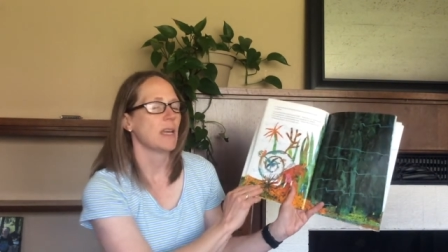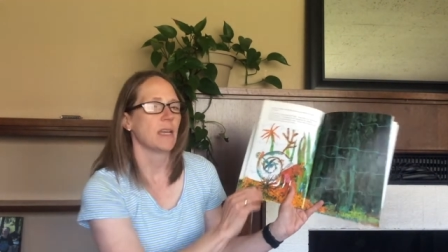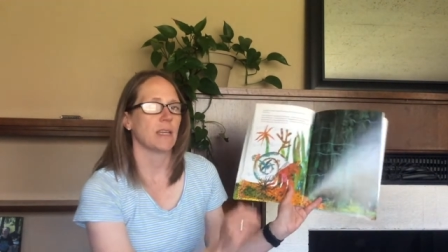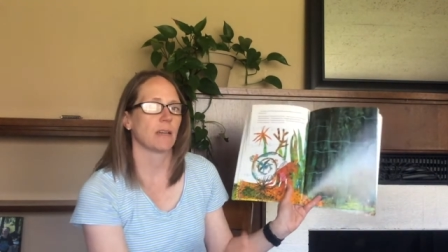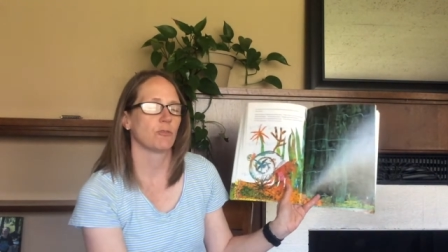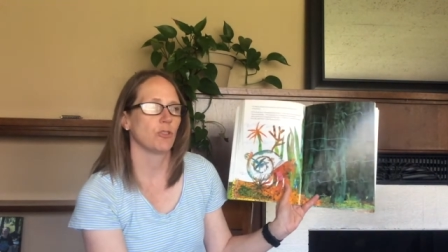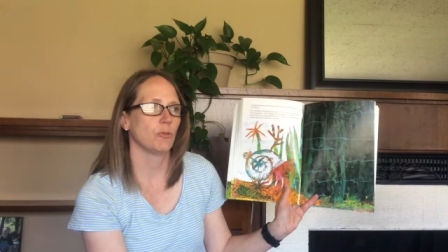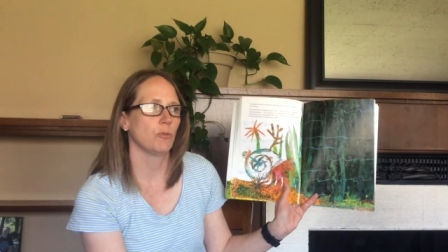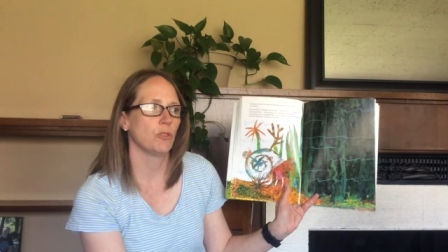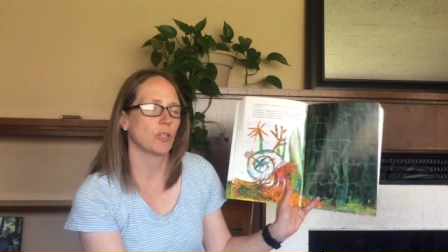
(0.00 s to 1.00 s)
Now,
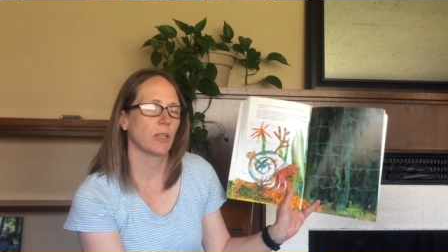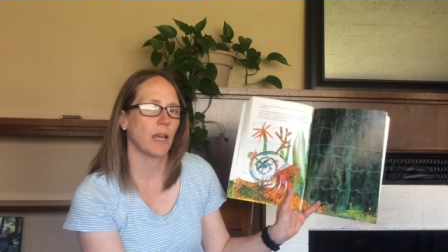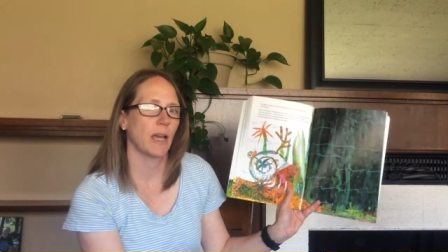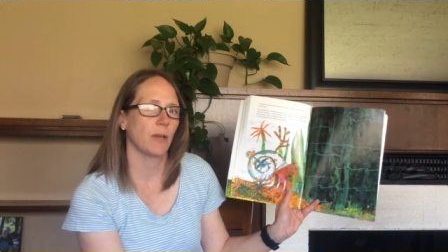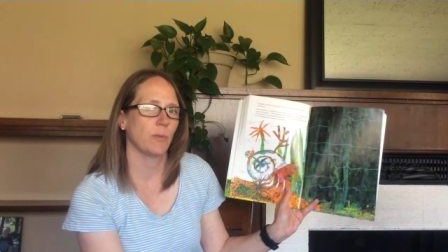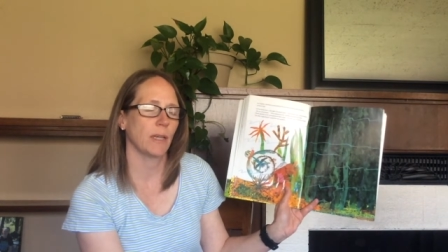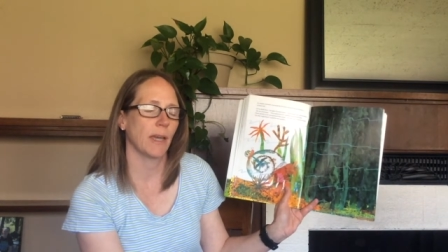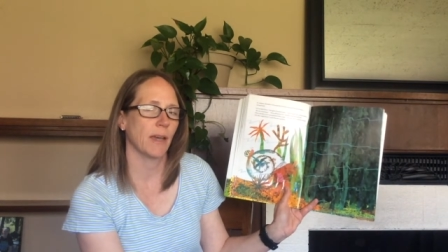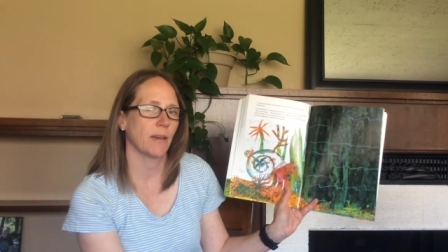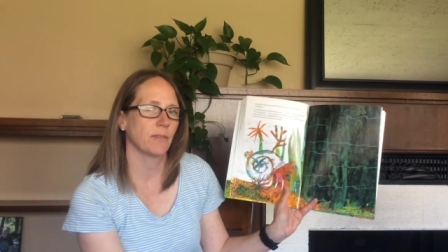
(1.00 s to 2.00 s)
June, July, we
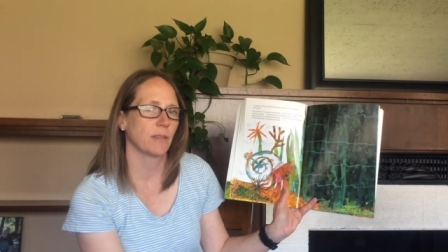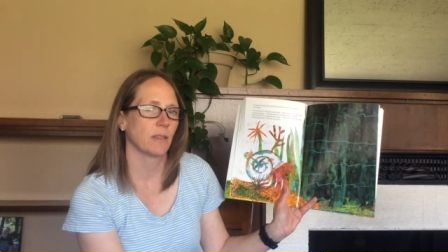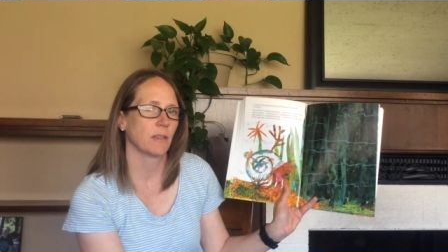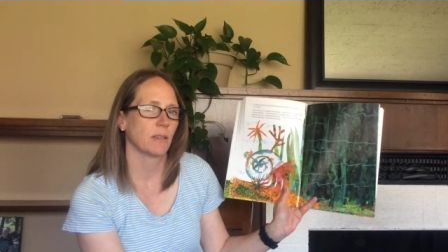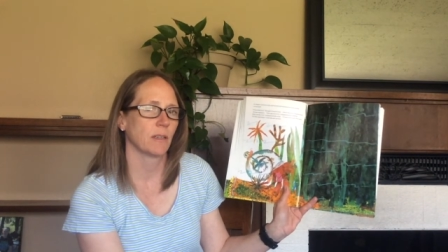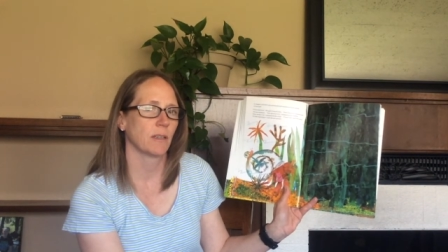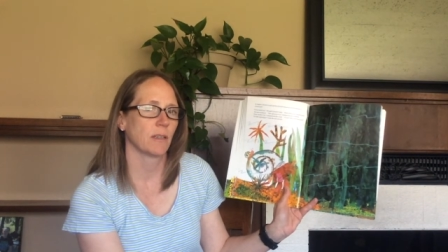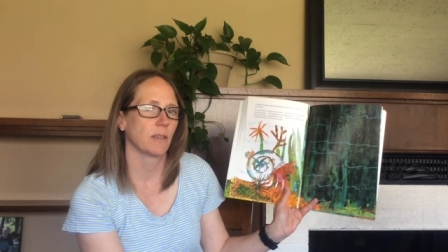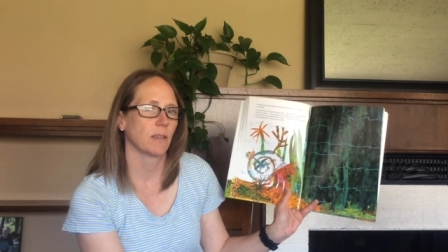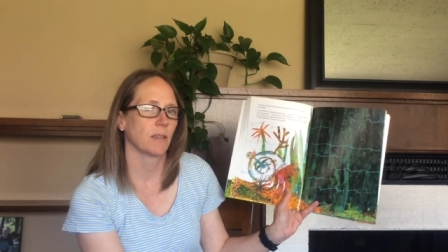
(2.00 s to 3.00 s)
have
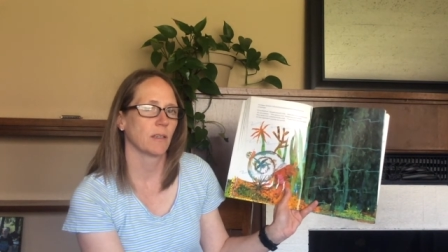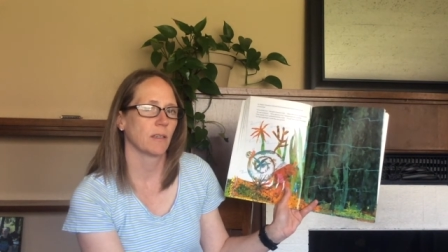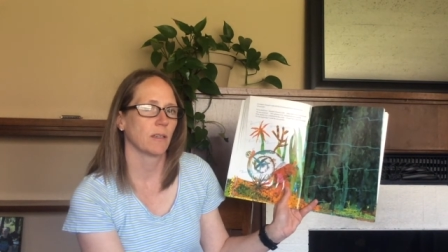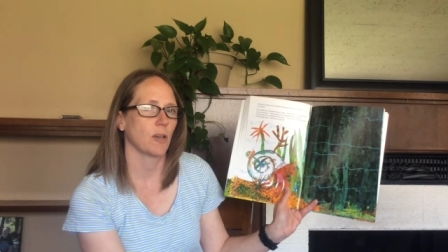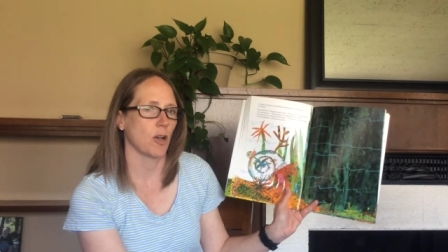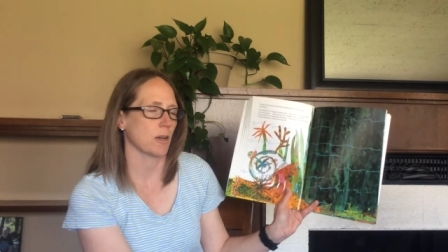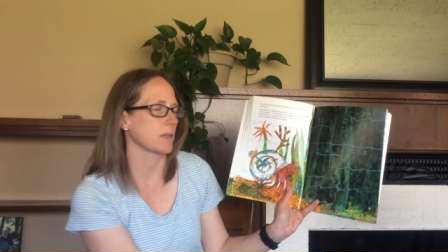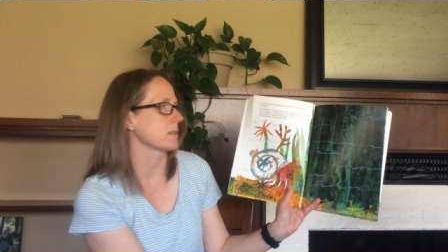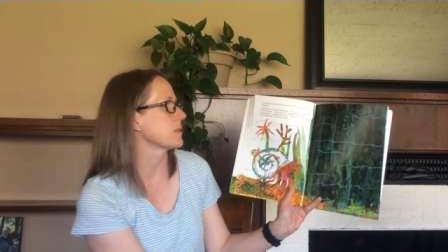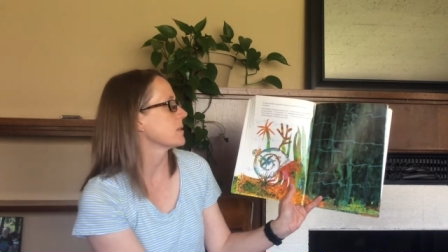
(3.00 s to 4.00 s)

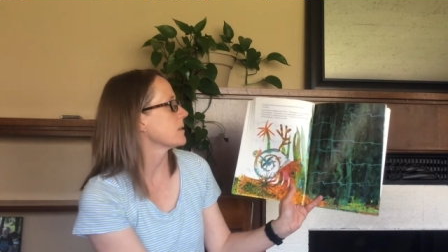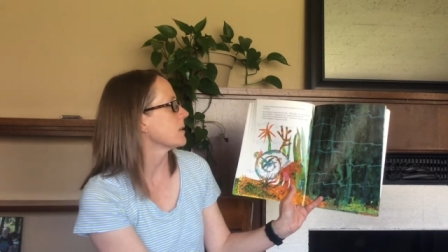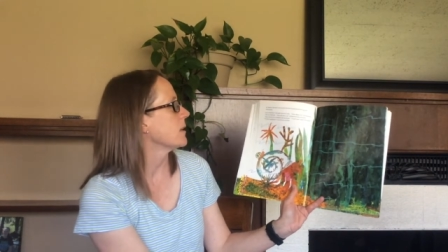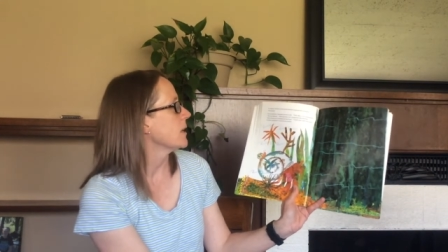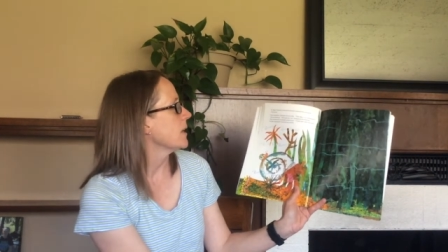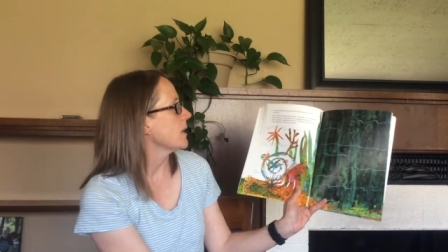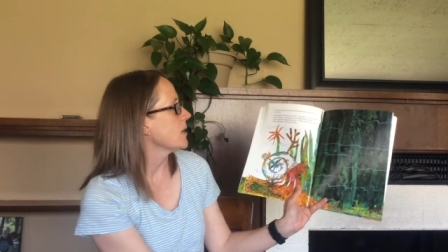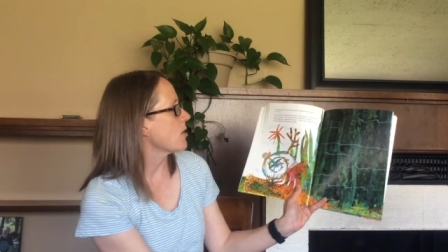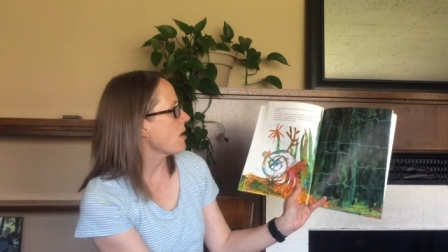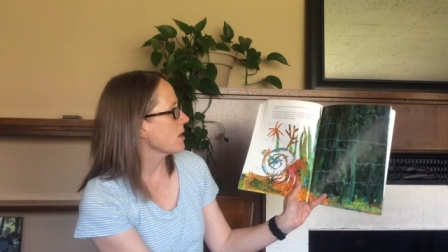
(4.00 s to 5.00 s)
August.
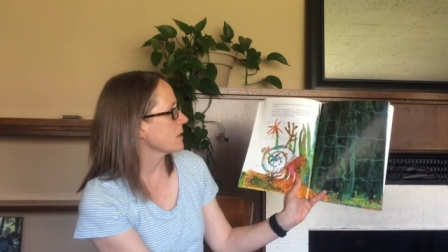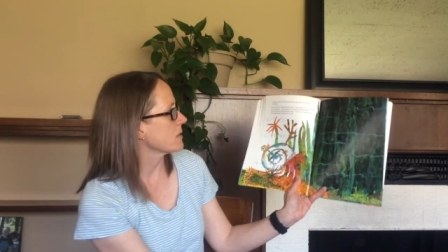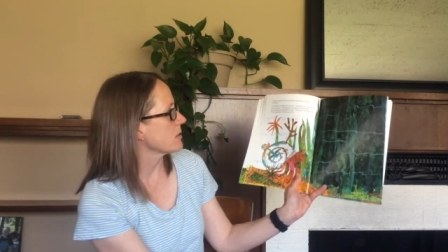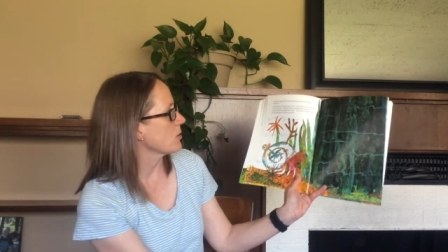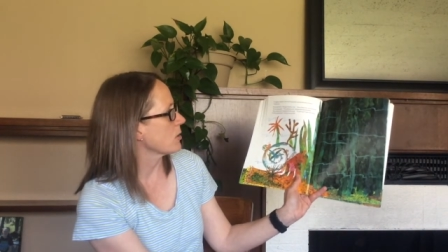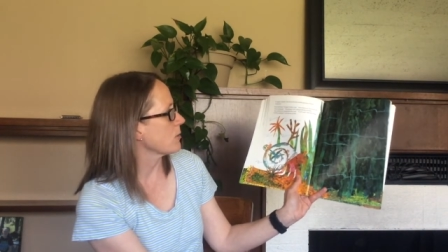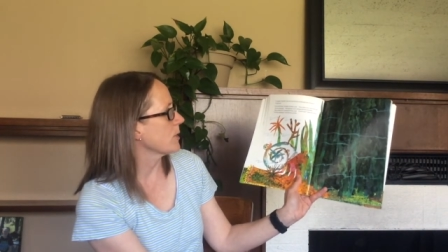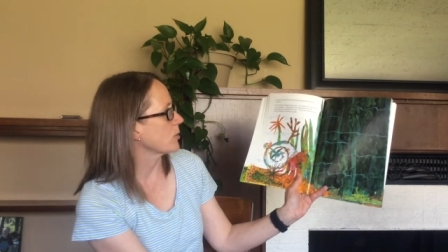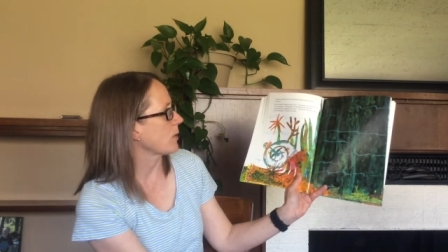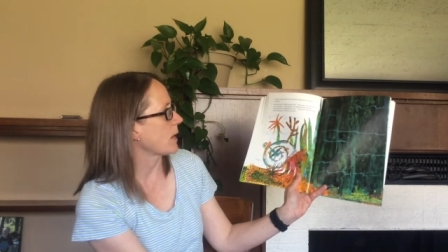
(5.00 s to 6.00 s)
In August,
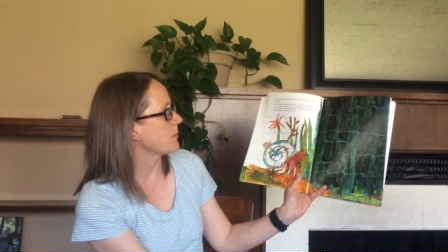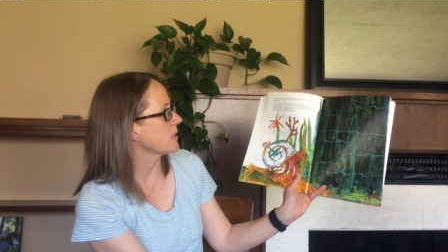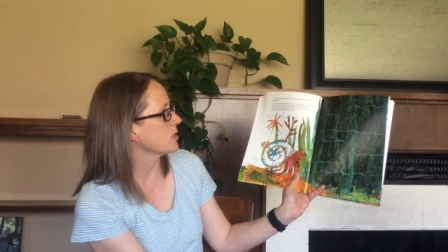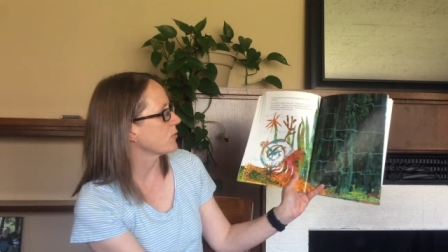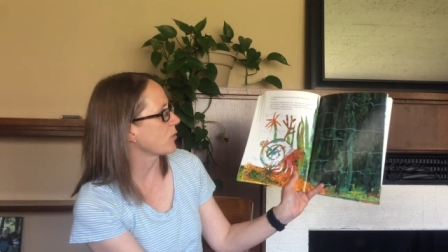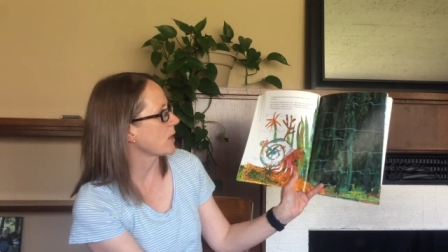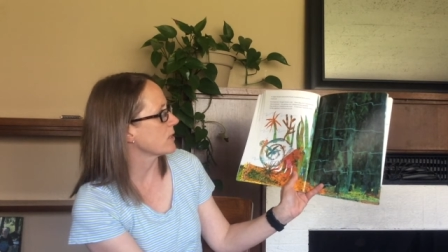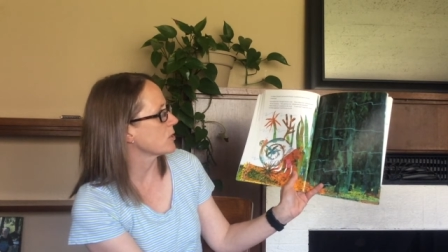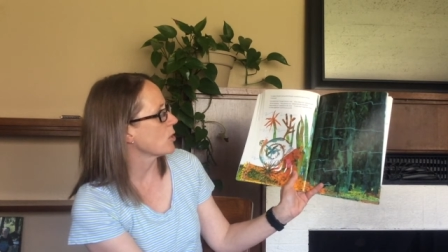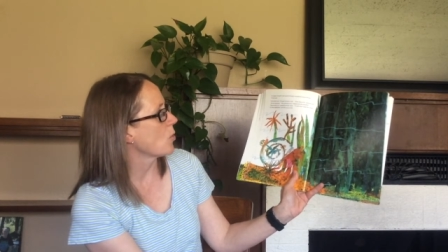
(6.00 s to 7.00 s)
Hermit Crab and his
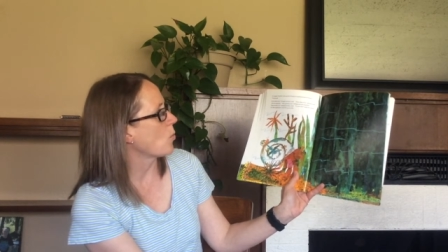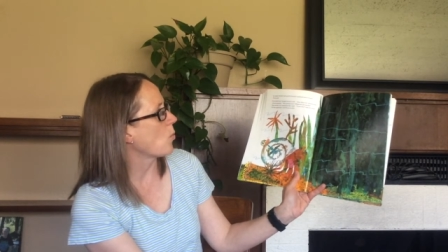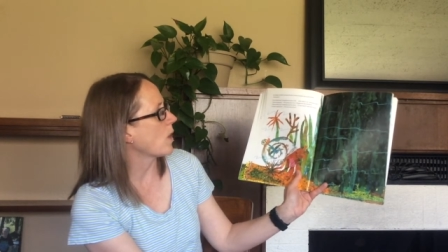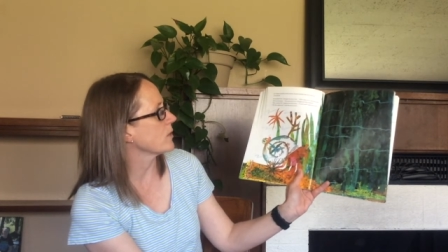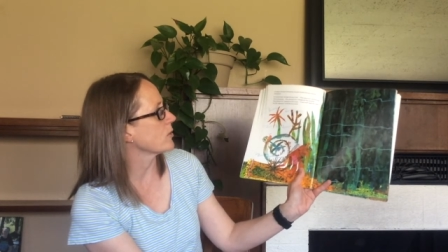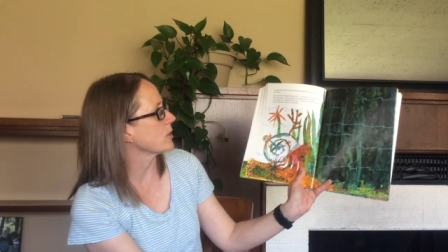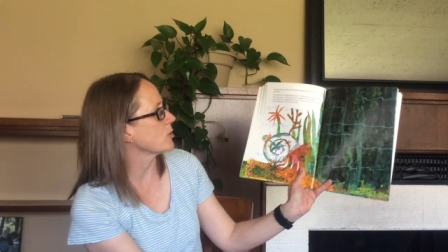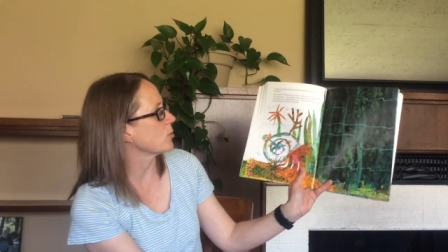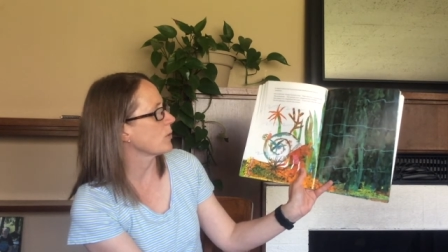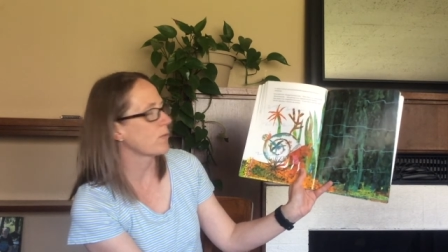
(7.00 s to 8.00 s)
friends wandered
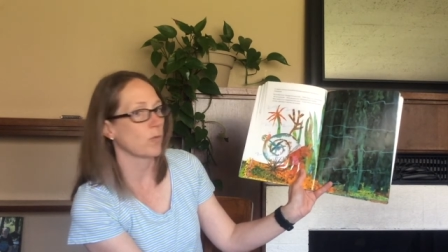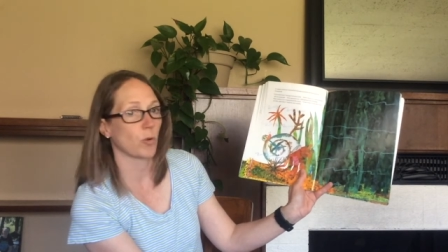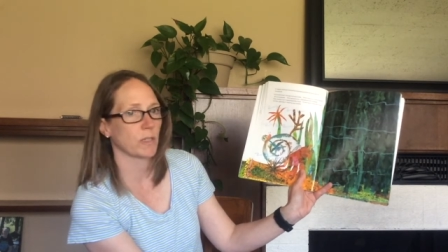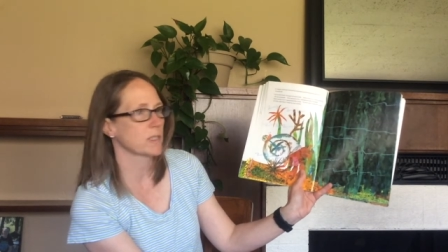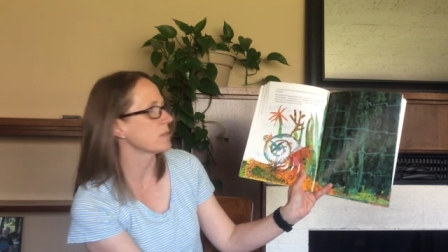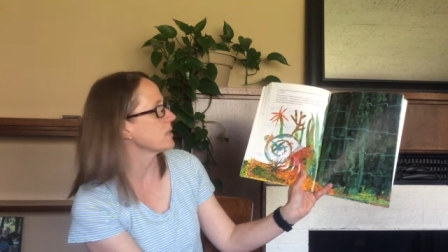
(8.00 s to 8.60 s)
into a forest of